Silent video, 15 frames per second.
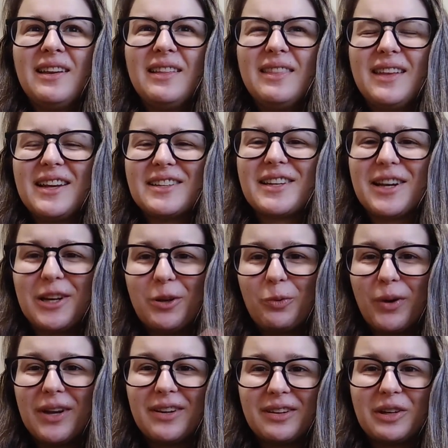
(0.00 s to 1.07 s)
the anxiety
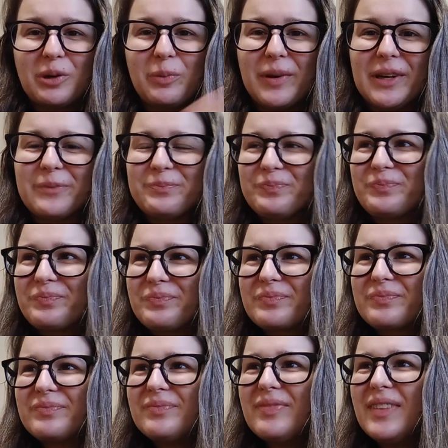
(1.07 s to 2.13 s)
win a little bit
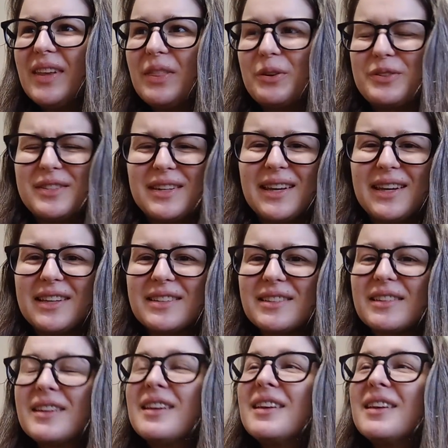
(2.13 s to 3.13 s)
those days.